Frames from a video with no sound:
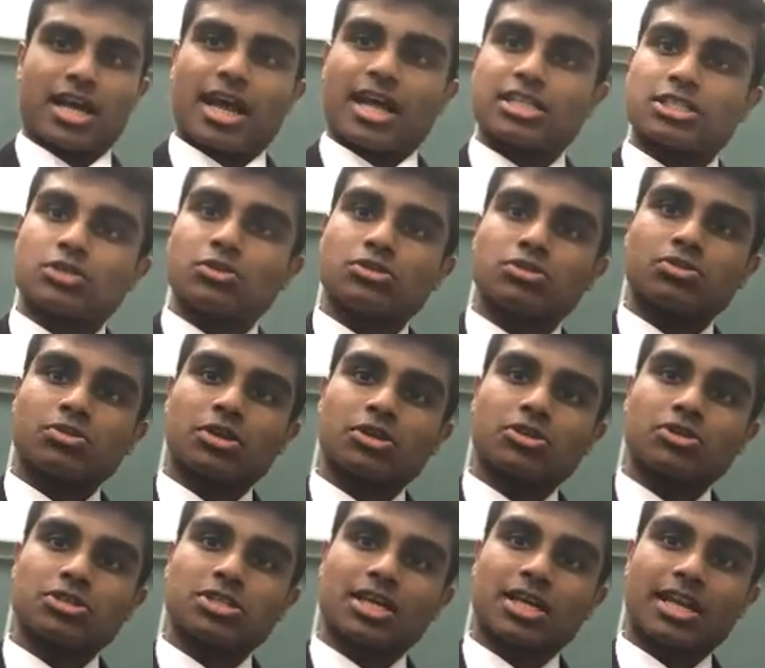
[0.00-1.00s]
and since we are
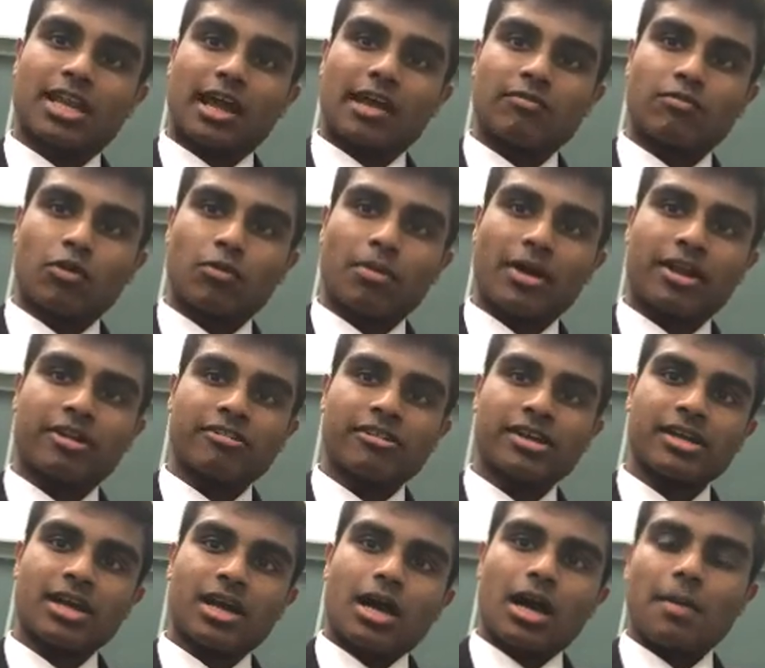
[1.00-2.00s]
using a 9-volt
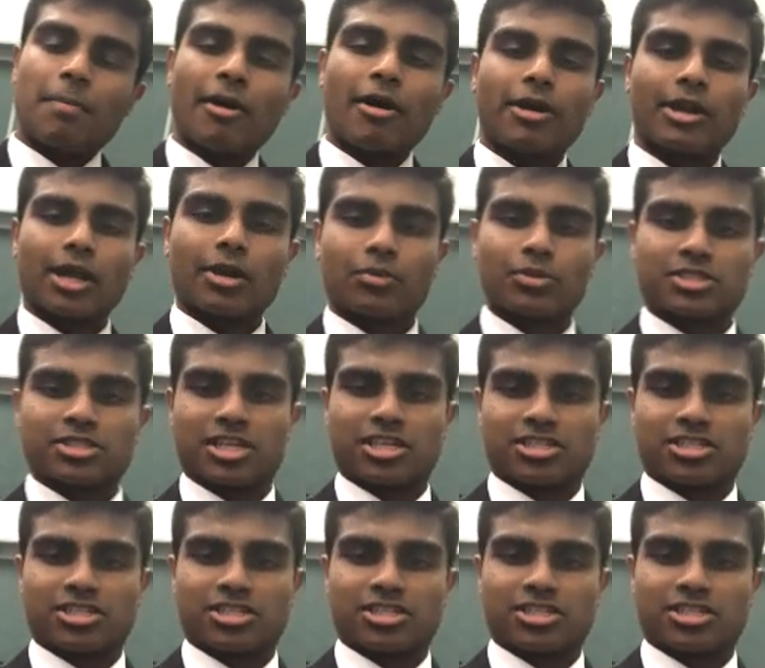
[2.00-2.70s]
battery, a power diode was